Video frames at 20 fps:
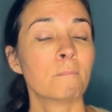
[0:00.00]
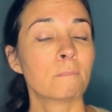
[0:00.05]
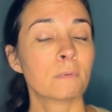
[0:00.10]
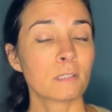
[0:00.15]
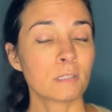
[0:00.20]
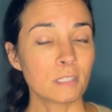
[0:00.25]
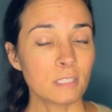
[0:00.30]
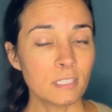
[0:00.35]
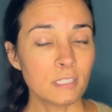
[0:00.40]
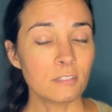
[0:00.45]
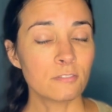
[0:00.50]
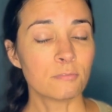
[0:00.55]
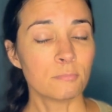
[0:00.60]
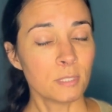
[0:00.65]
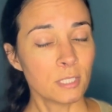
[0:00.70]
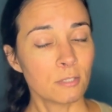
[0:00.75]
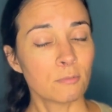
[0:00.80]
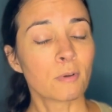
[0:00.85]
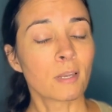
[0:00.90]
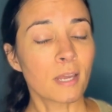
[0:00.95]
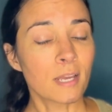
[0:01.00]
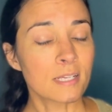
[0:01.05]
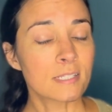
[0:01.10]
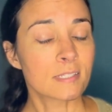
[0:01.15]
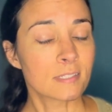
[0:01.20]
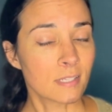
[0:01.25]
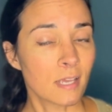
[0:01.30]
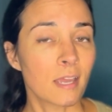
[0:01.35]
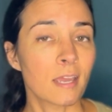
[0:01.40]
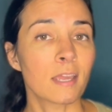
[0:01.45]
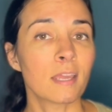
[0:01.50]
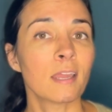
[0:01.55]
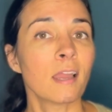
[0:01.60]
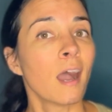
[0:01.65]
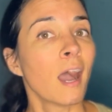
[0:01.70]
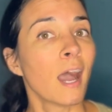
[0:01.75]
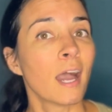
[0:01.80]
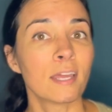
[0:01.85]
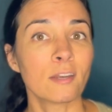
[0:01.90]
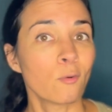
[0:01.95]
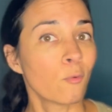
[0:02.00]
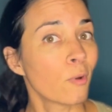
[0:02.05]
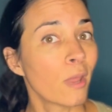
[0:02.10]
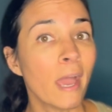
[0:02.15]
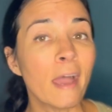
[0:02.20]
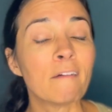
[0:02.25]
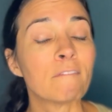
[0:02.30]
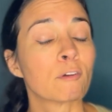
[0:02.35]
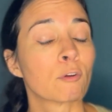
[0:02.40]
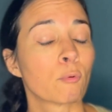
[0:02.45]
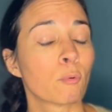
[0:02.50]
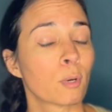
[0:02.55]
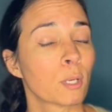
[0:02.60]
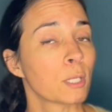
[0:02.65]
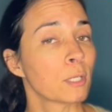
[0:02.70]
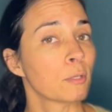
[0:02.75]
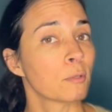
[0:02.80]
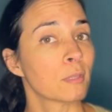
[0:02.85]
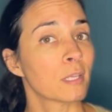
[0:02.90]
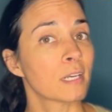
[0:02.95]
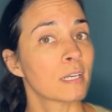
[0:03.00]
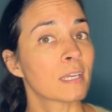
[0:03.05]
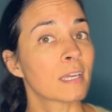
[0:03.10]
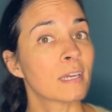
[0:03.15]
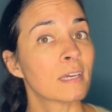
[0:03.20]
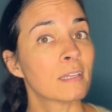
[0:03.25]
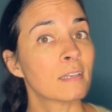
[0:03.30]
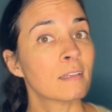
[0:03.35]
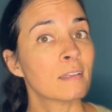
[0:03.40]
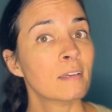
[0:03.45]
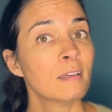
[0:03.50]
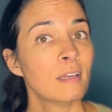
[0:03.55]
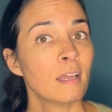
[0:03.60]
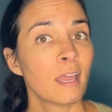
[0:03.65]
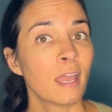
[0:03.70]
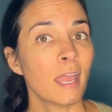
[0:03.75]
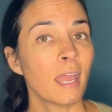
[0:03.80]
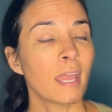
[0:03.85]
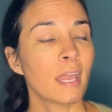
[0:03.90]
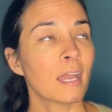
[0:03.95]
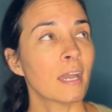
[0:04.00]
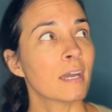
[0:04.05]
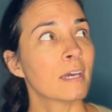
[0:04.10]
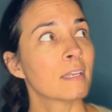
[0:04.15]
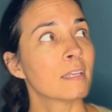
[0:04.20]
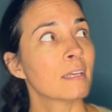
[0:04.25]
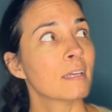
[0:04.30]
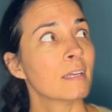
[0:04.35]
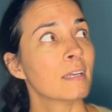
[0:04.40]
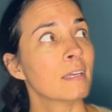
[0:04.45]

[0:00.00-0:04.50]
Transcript: believe me when I say I don't ever want to do that again. And